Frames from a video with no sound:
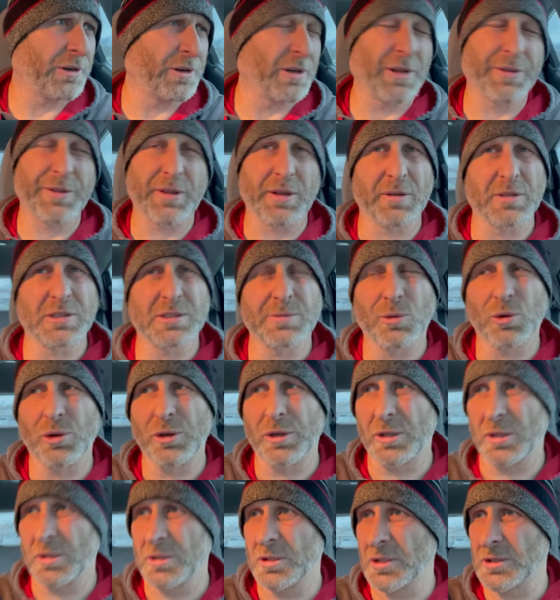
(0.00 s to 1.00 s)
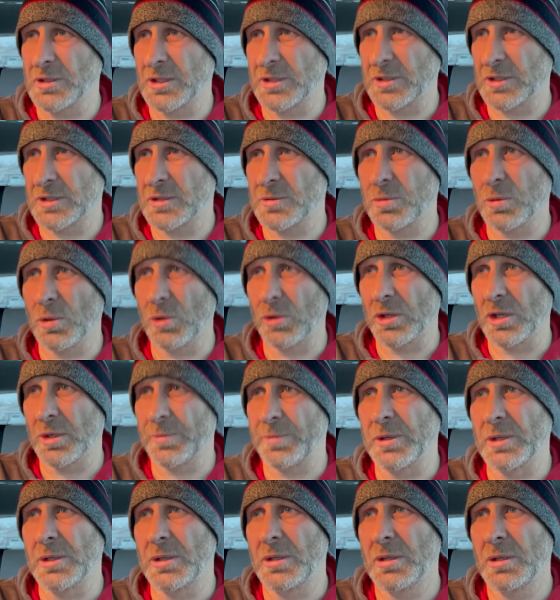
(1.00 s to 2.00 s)
Nothing this morning because I just woke up
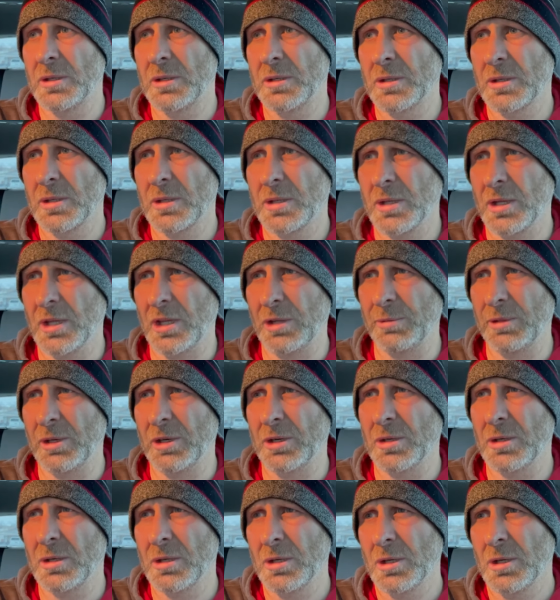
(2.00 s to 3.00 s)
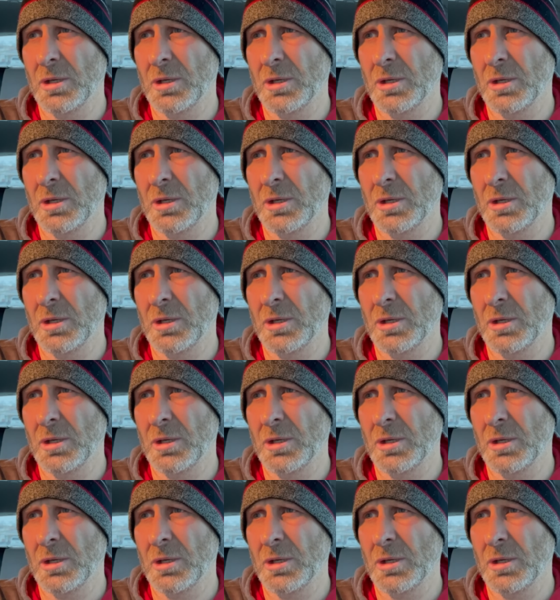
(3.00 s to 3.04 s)
and came here.